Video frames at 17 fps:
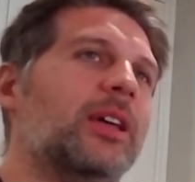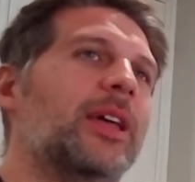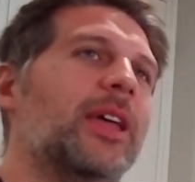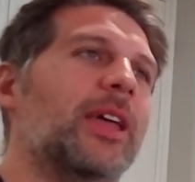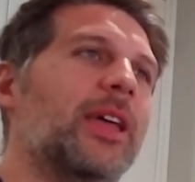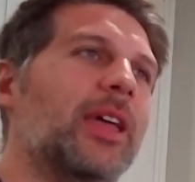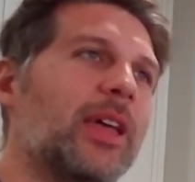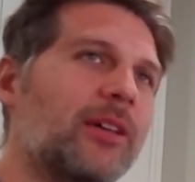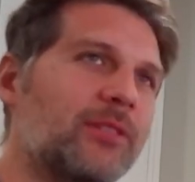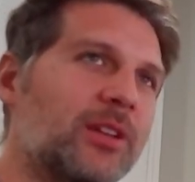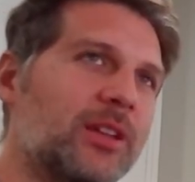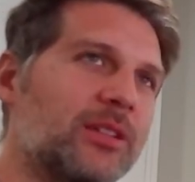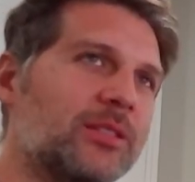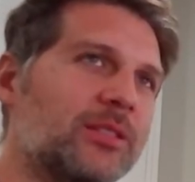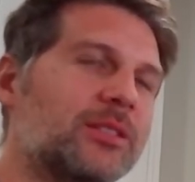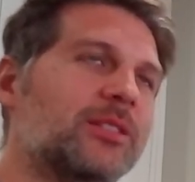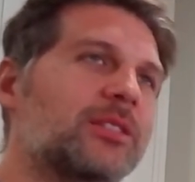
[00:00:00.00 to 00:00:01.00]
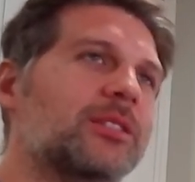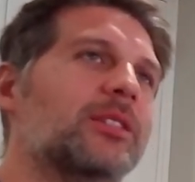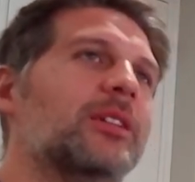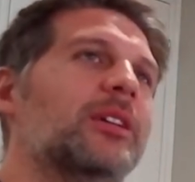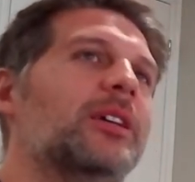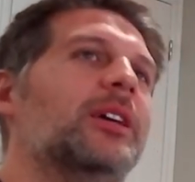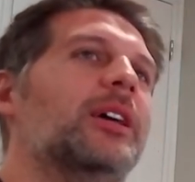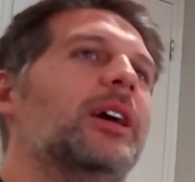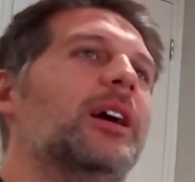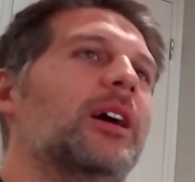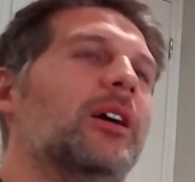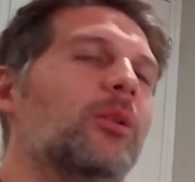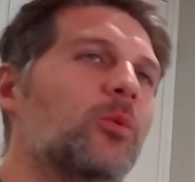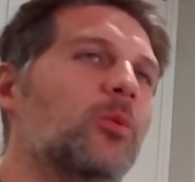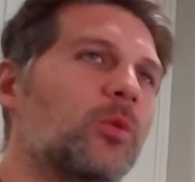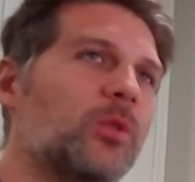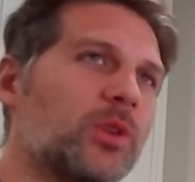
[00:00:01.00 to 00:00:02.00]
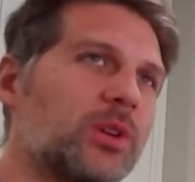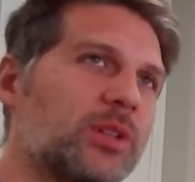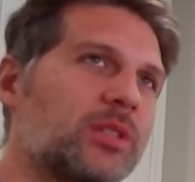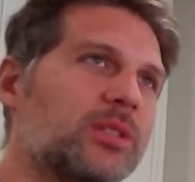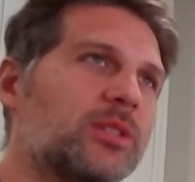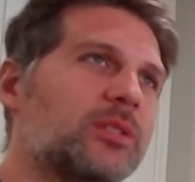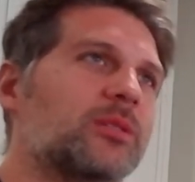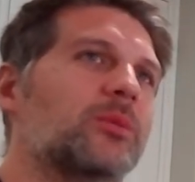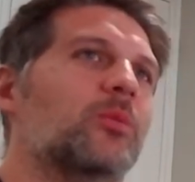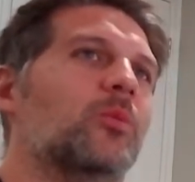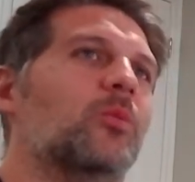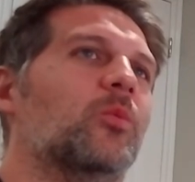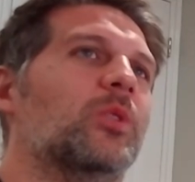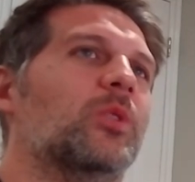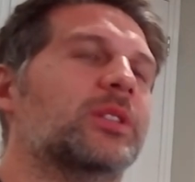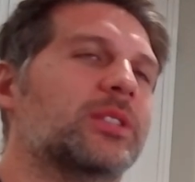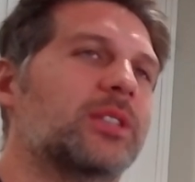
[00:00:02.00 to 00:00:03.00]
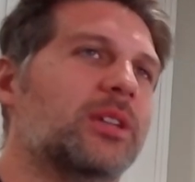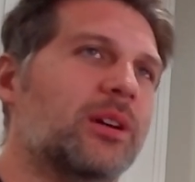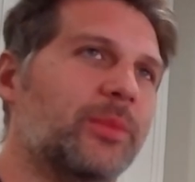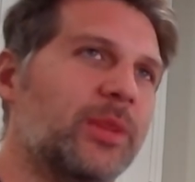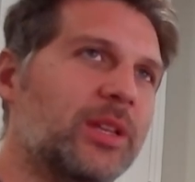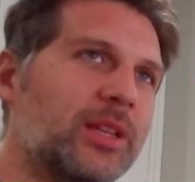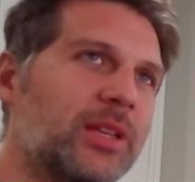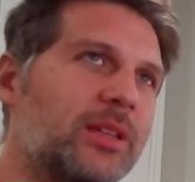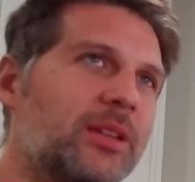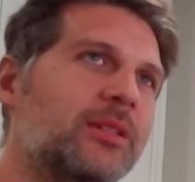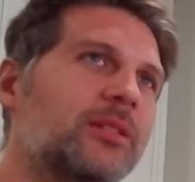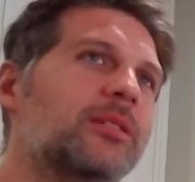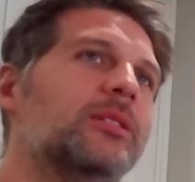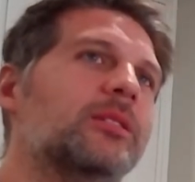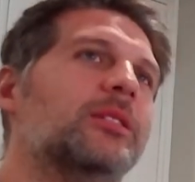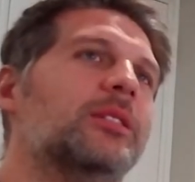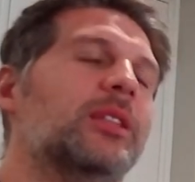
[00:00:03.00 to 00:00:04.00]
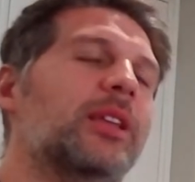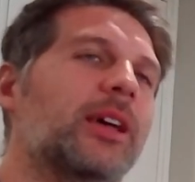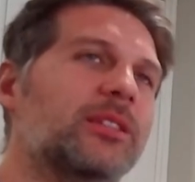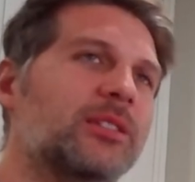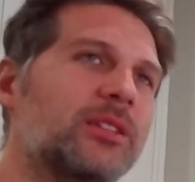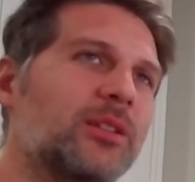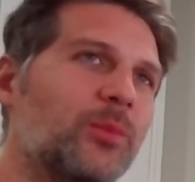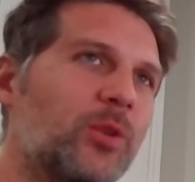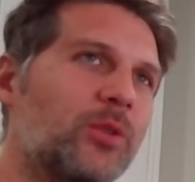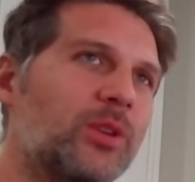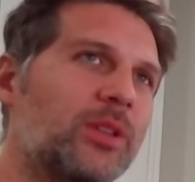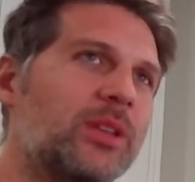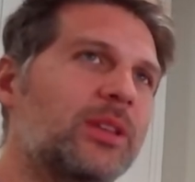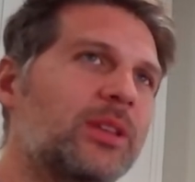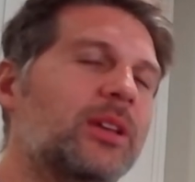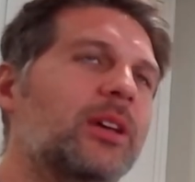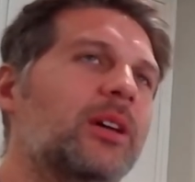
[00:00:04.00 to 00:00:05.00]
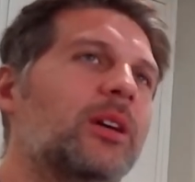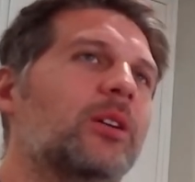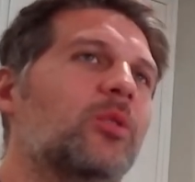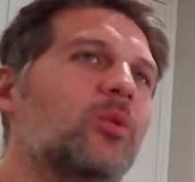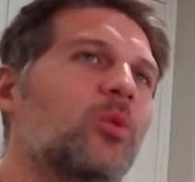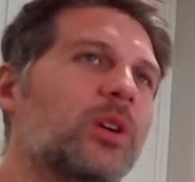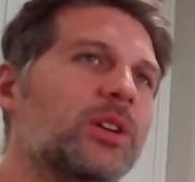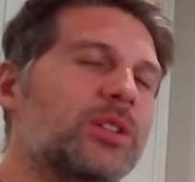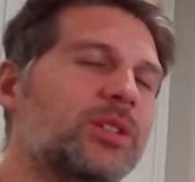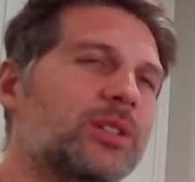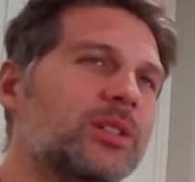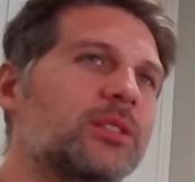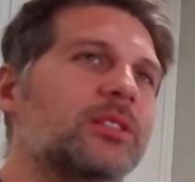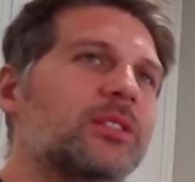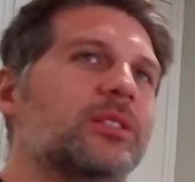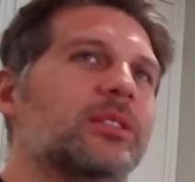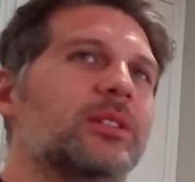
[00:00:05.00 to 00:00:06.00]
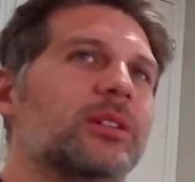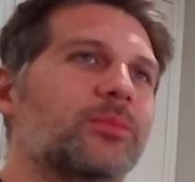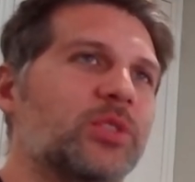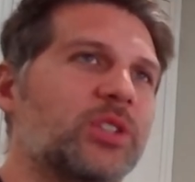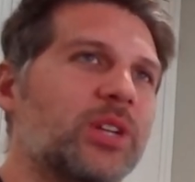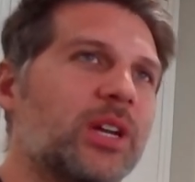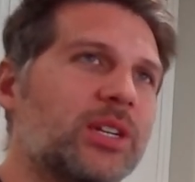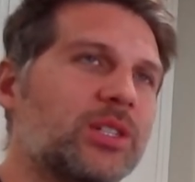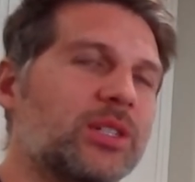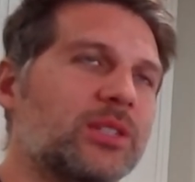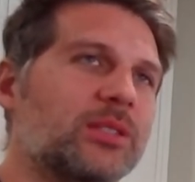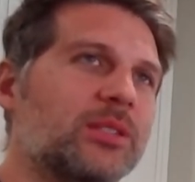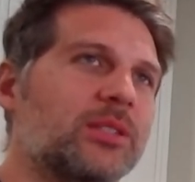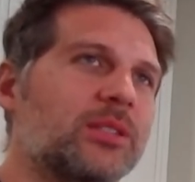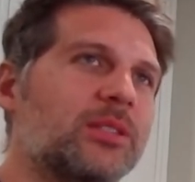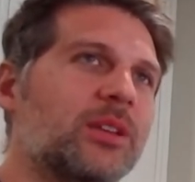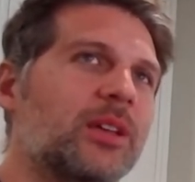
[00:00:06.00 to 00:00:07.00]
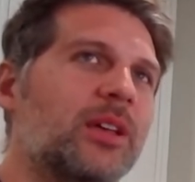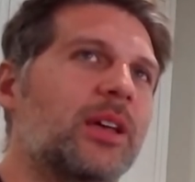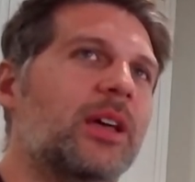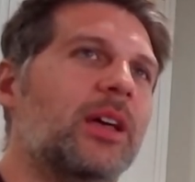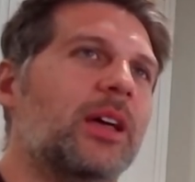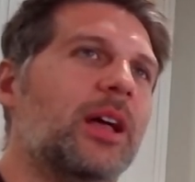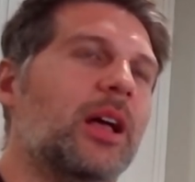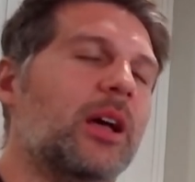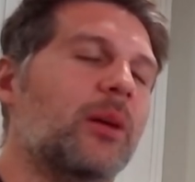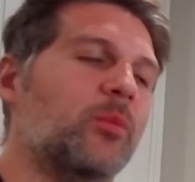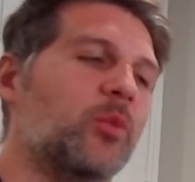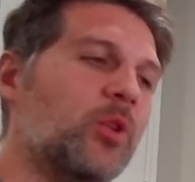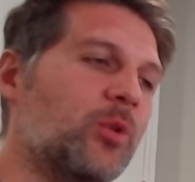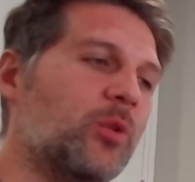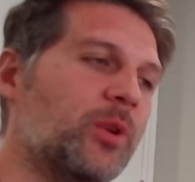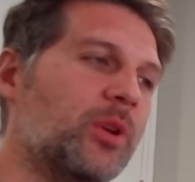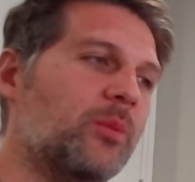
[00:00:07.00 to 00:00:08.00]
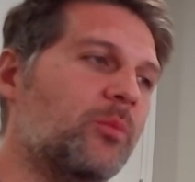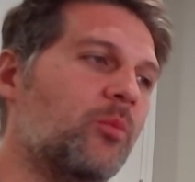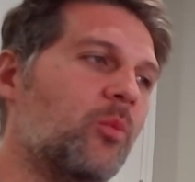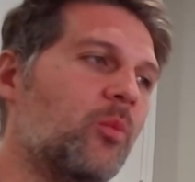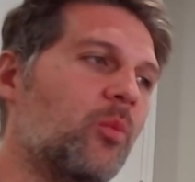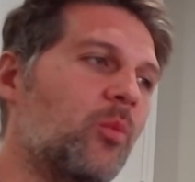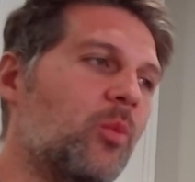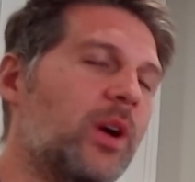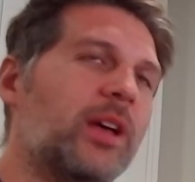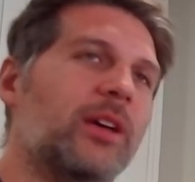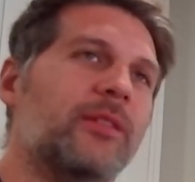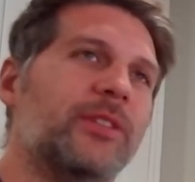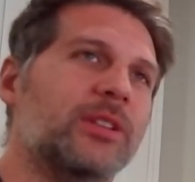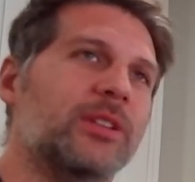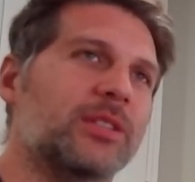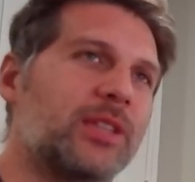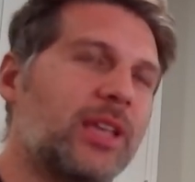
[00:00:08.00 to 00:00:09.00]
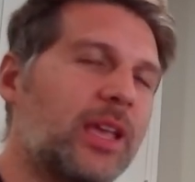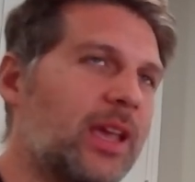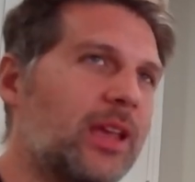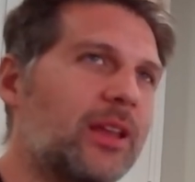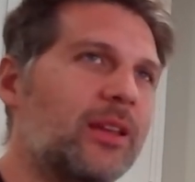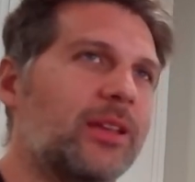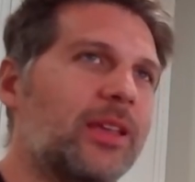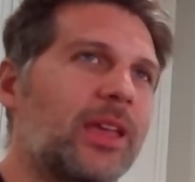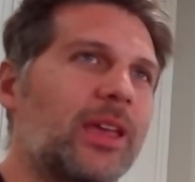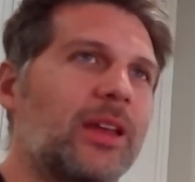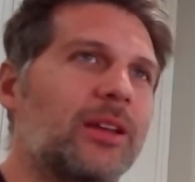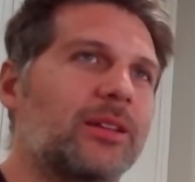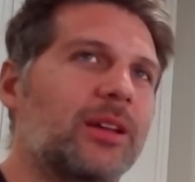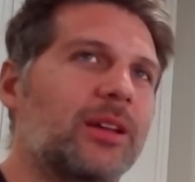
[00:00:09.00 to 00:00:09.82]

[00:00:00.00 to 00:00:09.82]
evidence, how it works, what's coming in, testimony, questions, objections, knowing what evidence can and can't